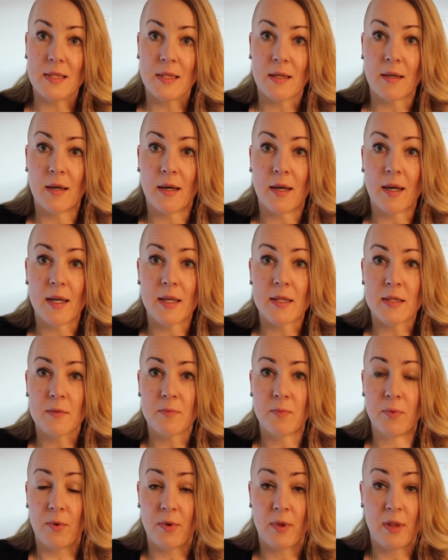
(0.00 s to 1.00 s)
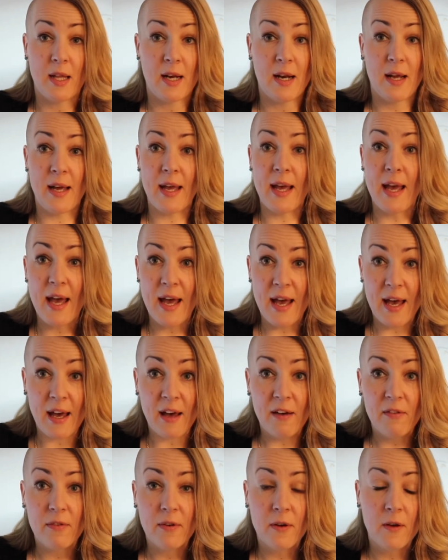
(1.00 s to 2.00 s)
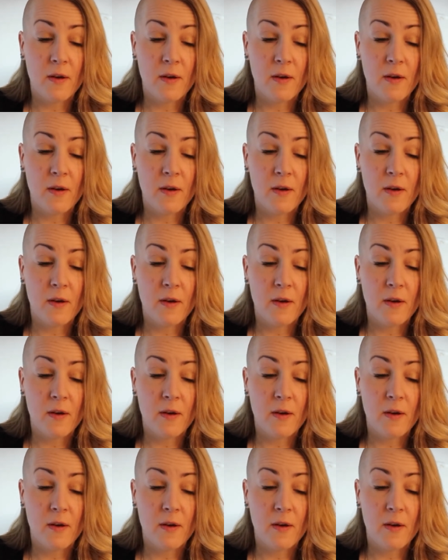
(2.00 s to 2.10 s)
the hardest book that I have,